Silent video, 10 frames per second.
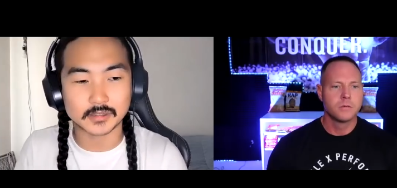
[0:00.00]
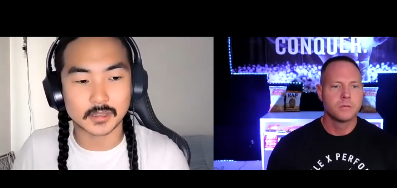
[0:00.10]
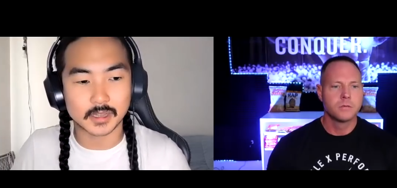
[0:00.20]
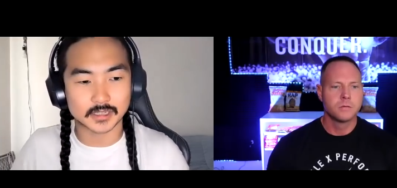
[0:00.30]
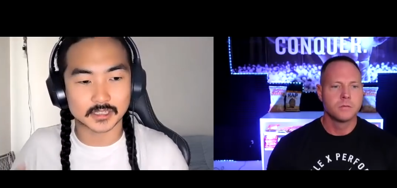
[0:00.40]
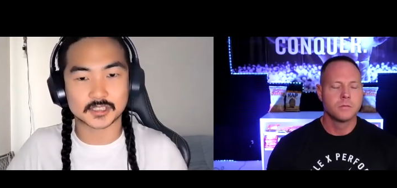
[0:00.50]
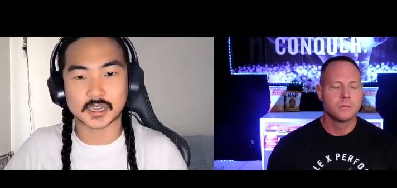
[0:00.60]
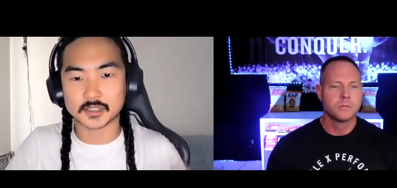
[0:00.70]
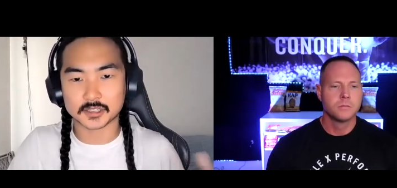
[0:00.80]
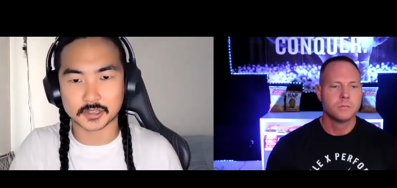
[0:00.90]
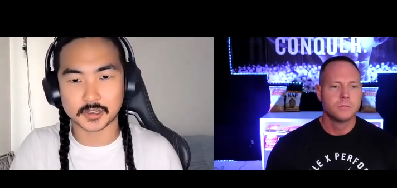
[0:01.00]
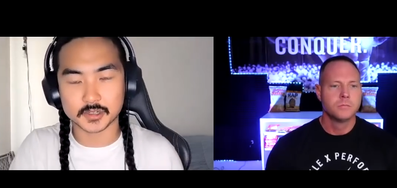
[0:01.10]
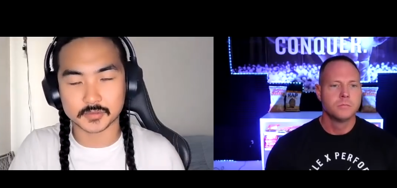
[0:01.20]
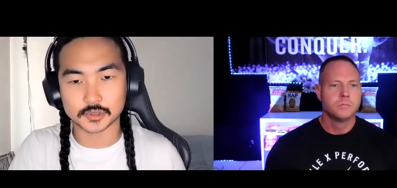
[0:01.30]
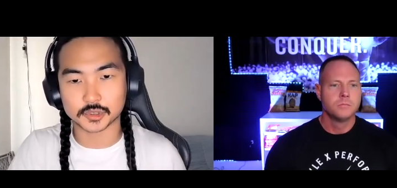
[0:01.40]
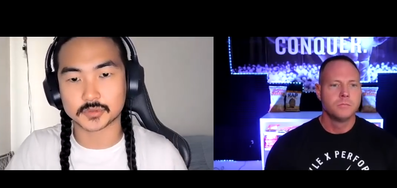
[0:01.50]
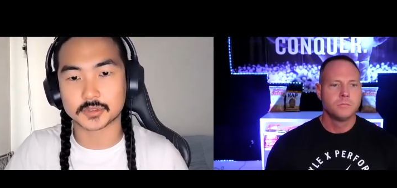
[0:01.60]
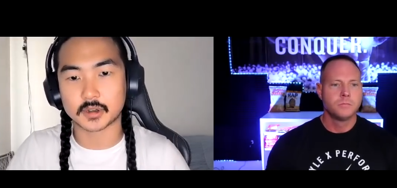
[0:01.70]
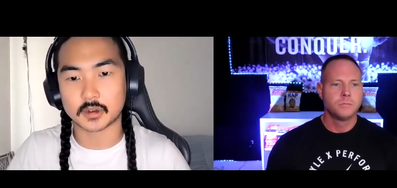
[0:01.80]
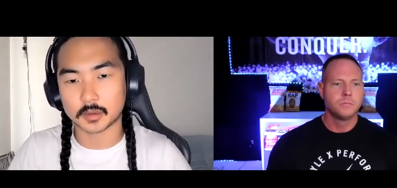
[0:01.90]
Speaker 1: like a second stage for
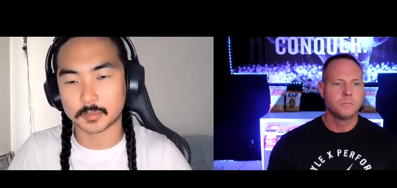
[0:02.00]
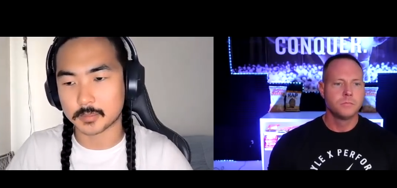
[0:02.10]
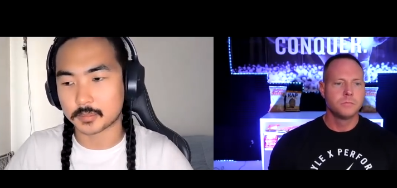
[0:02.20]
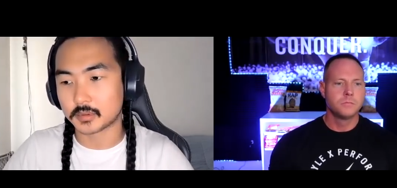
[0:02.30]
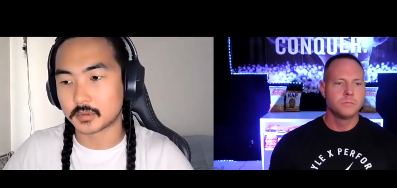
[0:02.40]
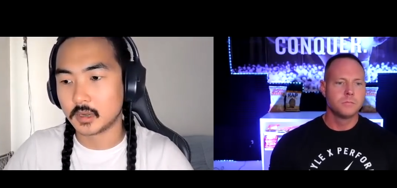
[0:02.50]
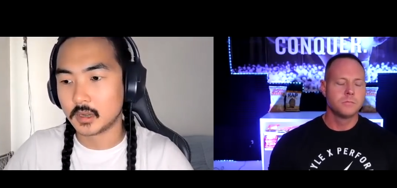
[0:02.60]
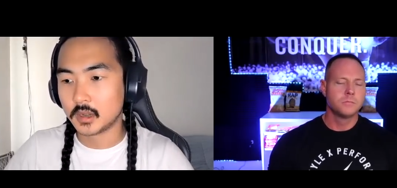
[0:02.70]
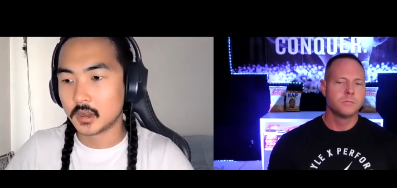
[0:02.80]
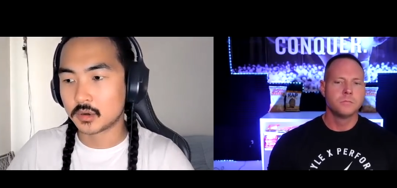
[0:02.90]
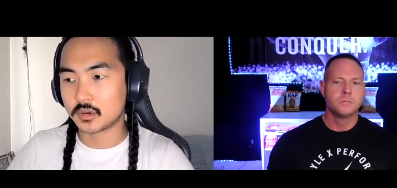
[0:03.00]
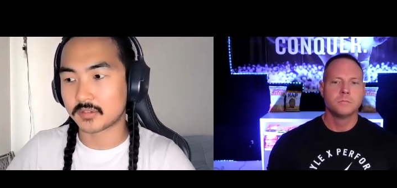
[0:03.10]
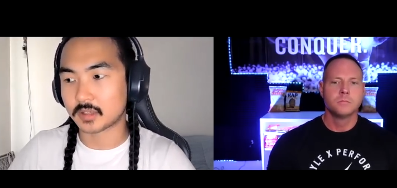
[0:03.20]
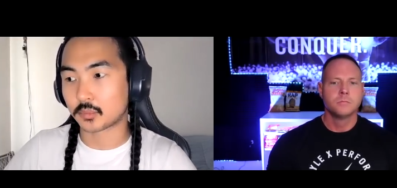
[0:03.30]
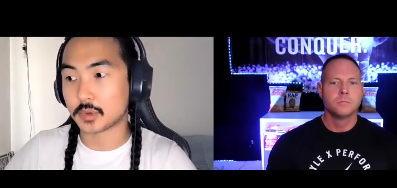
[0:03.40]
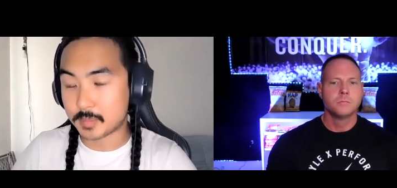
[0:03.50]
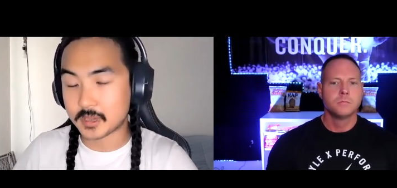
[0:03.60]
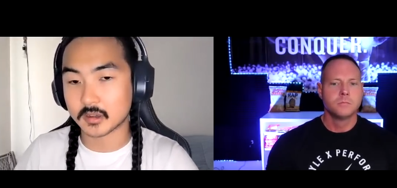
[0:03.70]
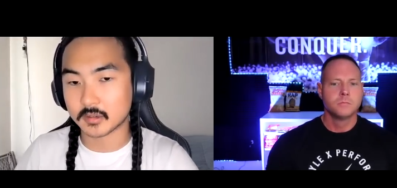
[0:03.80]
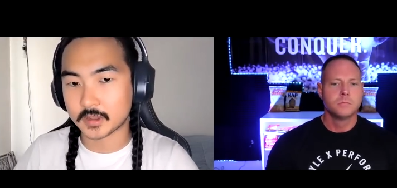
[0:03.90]
juvenile hall people who have like repeat
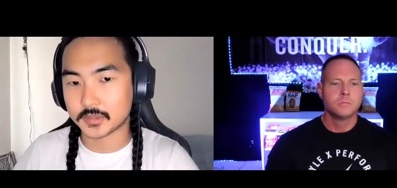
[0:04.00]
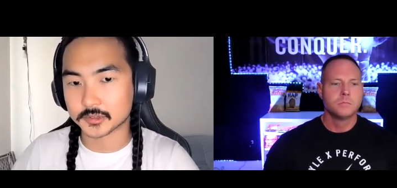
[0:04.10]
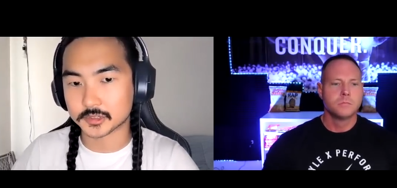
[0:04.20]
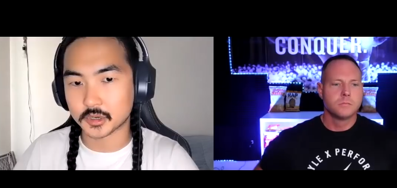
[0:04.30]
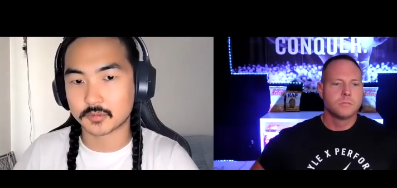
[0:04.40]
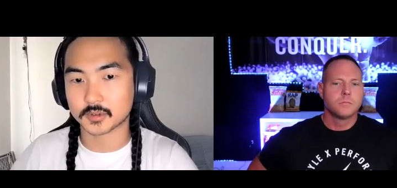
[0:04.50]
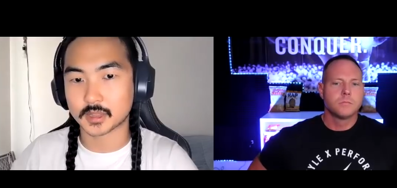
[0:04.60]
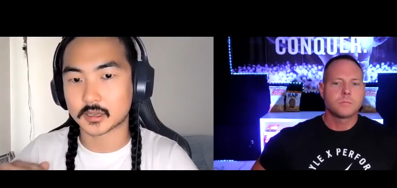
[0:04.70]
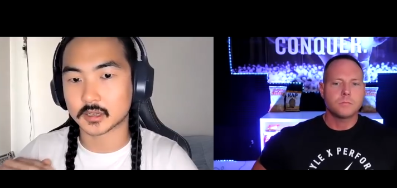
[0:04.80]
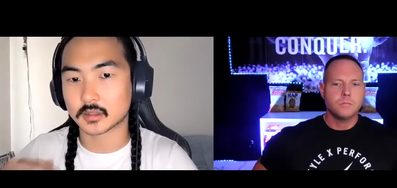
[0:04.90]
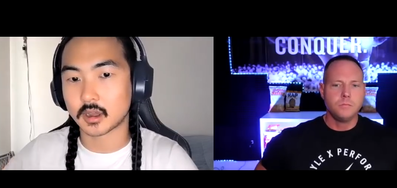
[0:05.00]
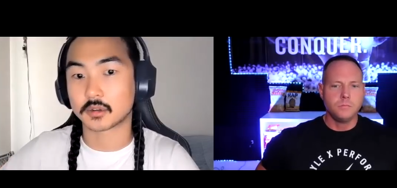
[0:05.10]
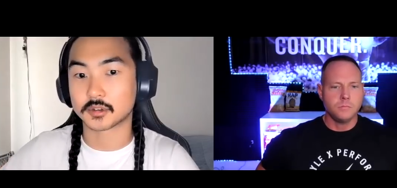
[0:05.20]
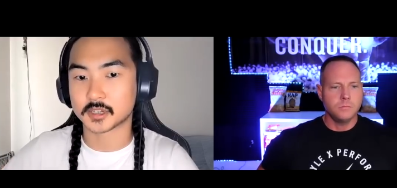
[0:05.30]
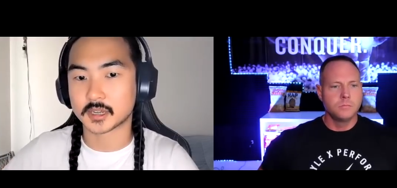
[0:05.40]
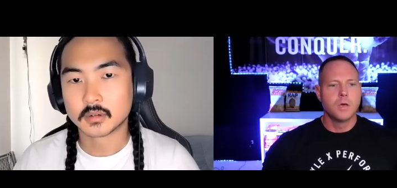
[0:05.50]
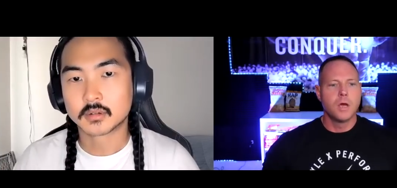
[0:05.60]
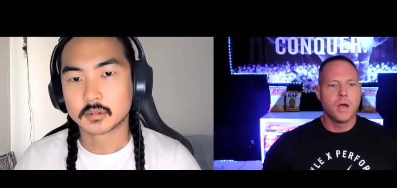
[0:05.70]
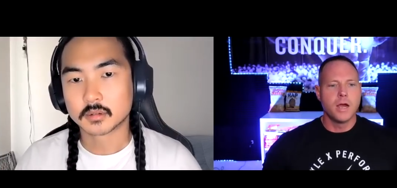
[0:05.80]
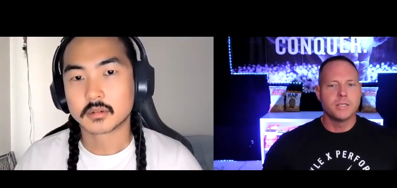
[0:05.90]
offenders go for like a longer time.
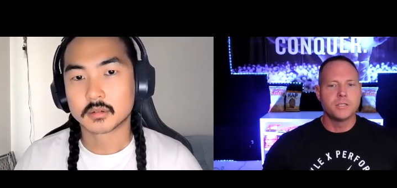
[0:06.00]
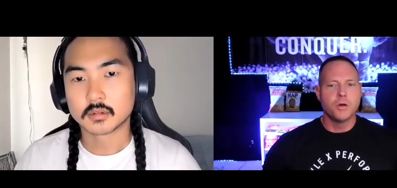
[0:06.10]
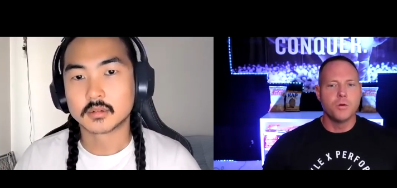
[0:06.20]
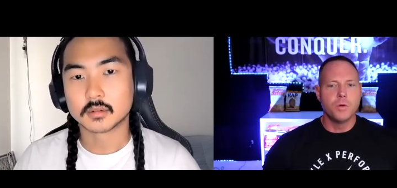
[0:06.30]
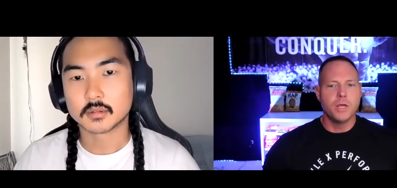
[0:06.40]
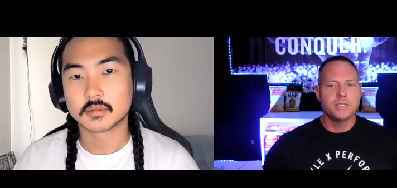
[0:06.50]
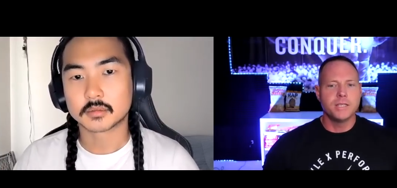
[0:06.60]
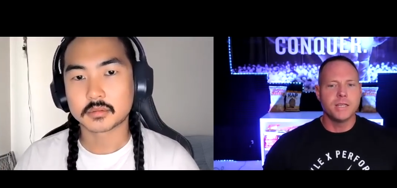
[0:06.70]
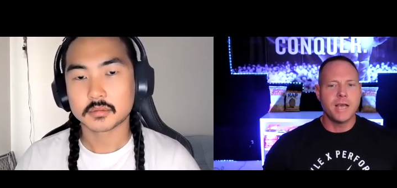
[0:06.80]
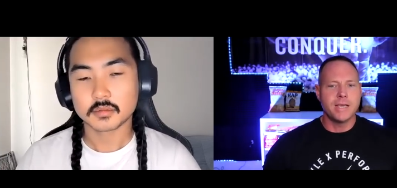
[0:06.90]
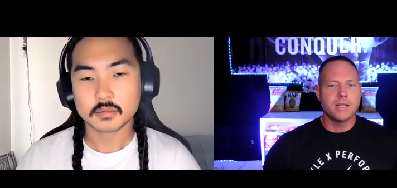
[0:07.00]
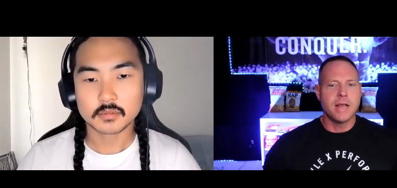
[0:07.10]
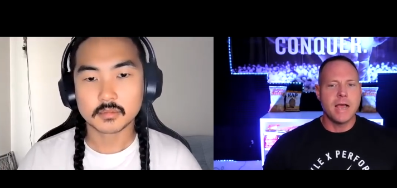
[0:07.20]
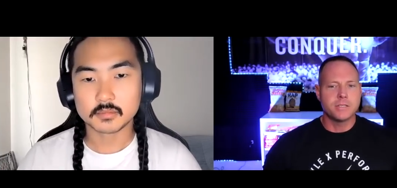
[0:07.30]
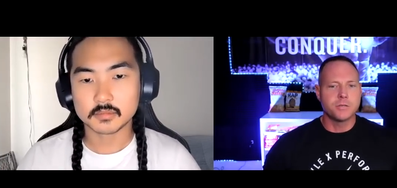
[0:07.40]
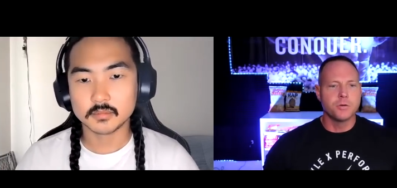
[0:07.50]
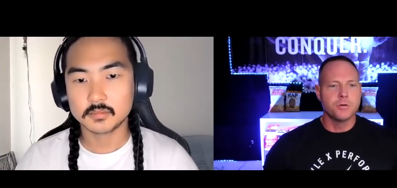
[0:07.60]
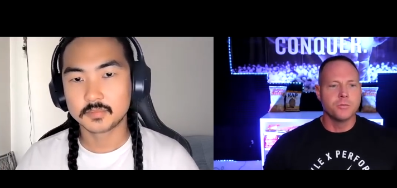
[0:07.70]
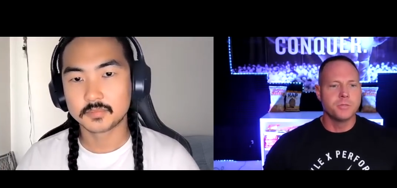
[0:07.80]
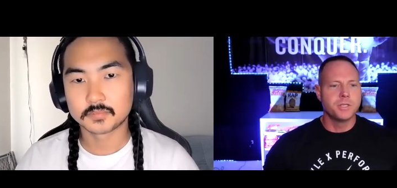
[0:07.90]
All
Speaker 2: right. So is it like
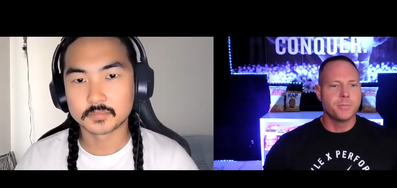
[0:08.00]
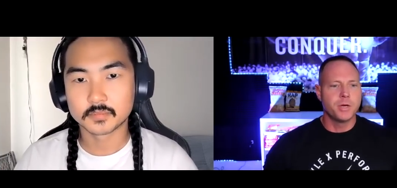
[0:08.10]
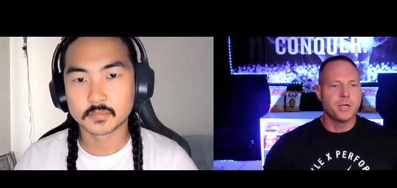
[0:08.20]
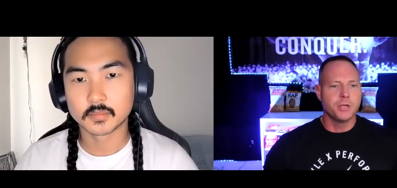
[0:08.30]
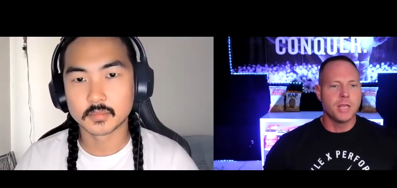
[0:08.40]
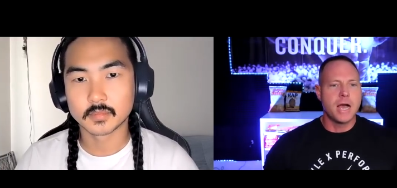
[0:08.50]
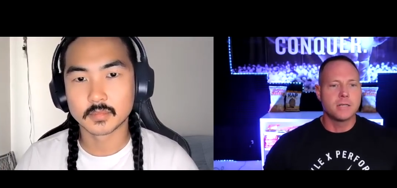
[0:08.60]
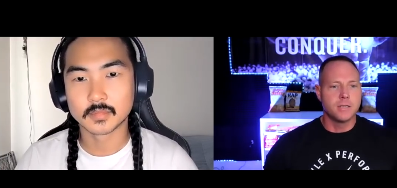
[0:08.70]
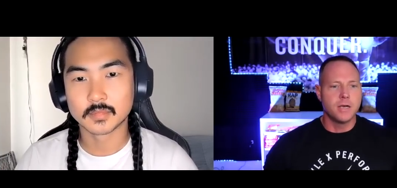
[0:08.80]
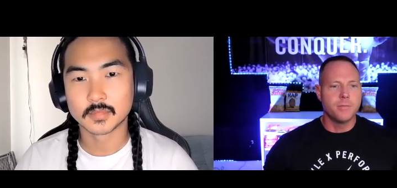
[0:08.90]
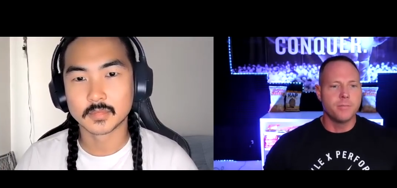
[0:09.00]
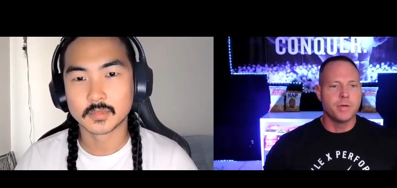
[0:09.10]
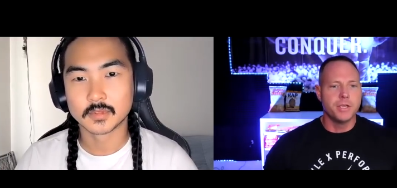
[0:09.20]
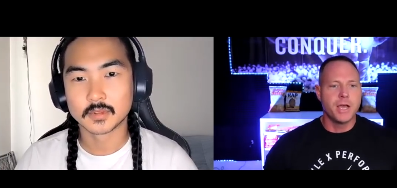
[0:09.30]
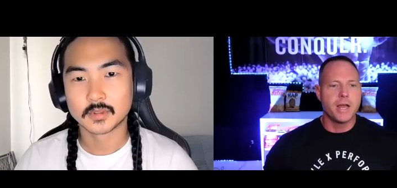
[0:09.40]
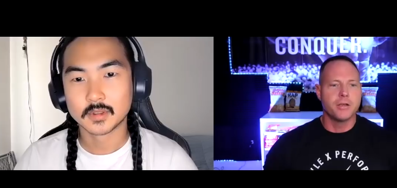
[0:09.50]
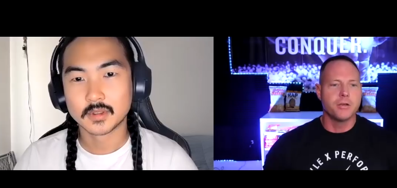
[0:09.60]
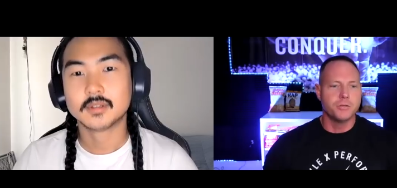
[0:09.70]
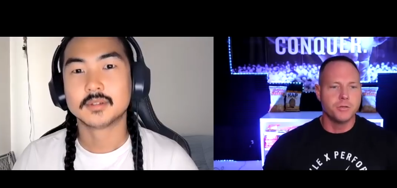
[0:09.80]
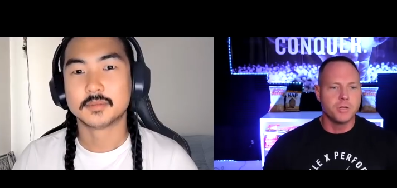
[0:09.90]
classrooms, but you're locked up, but you got to
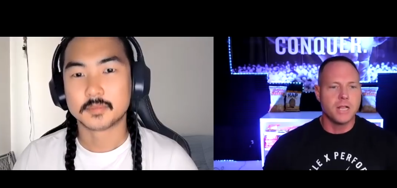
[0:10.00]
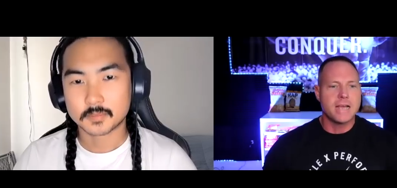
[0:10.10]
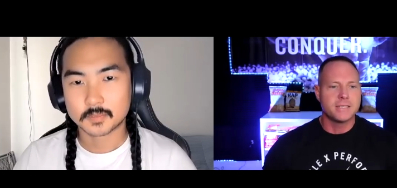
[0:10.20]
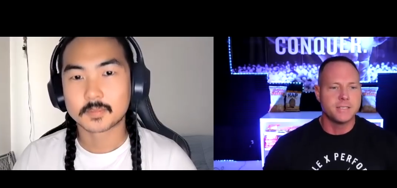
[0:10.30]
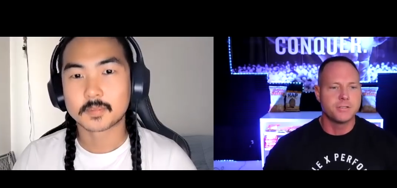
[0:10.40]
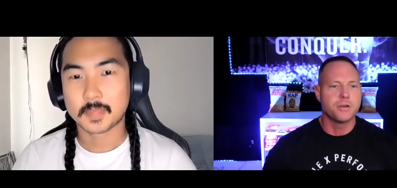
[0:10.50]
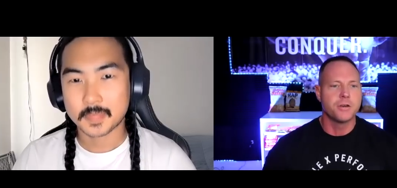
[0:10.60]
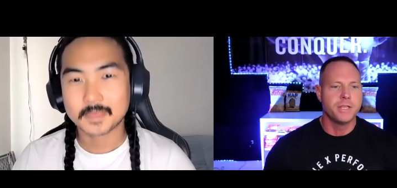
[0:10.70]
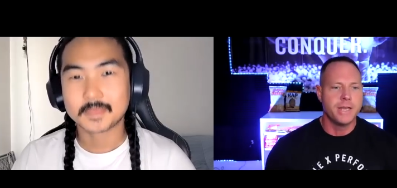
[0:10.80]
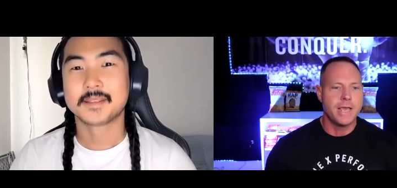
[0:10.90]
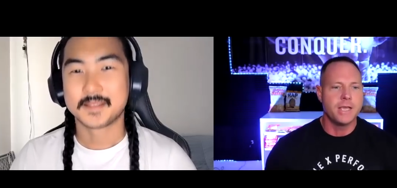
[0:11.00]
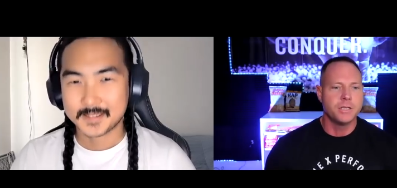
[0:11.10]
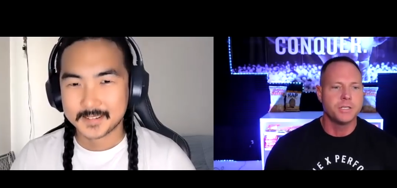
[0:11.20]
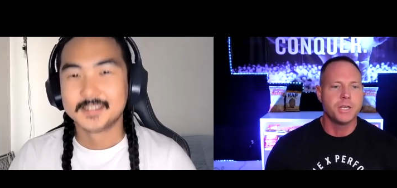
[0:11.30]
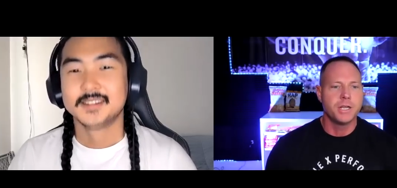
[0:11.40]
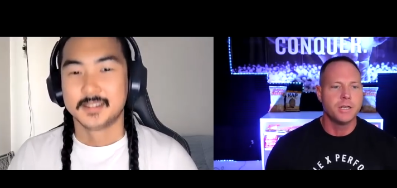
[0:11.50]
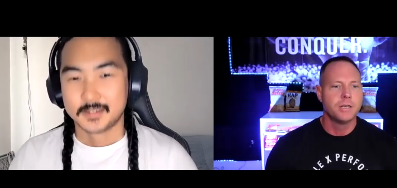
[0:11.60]
go do classes during the day and shit?